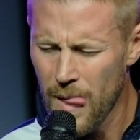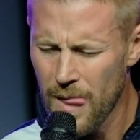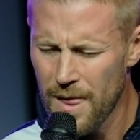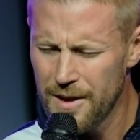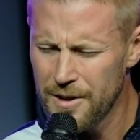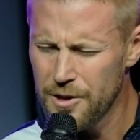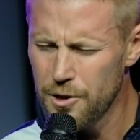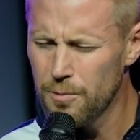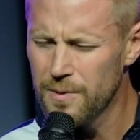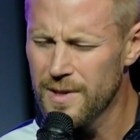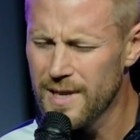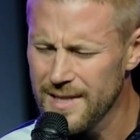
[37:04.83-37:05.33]
that
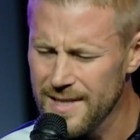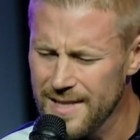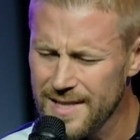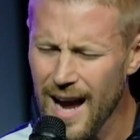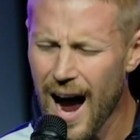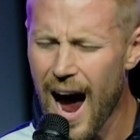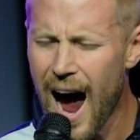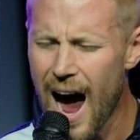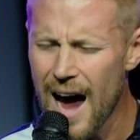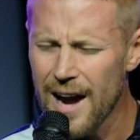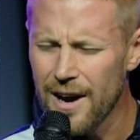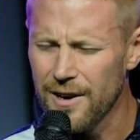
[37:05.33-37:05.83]
you
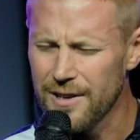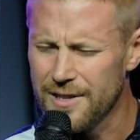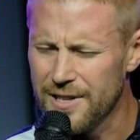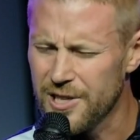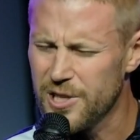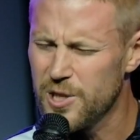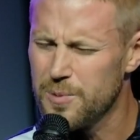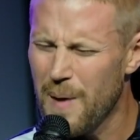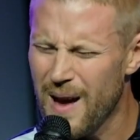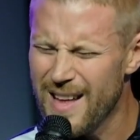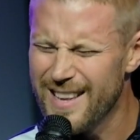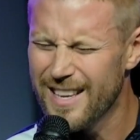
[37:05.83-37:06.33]
desired to
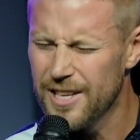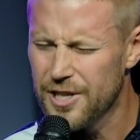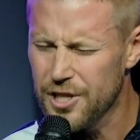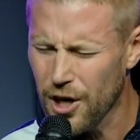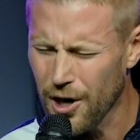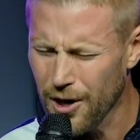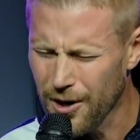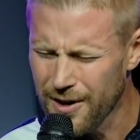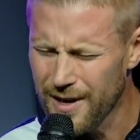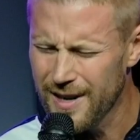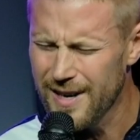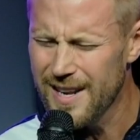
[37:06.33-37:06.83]
spend
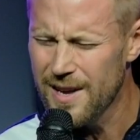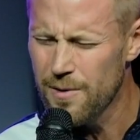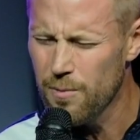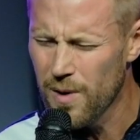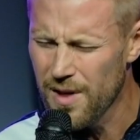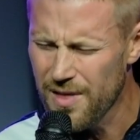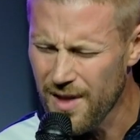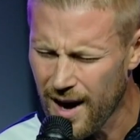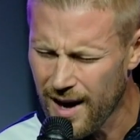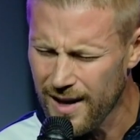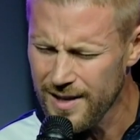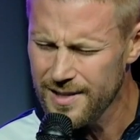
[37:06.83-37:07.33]
eternity
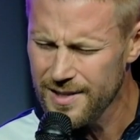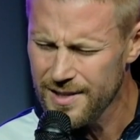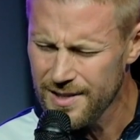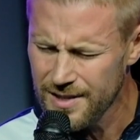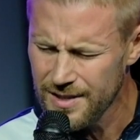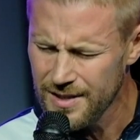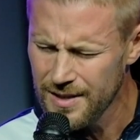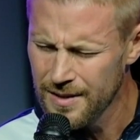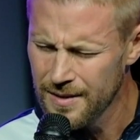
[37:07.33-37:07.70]
with us.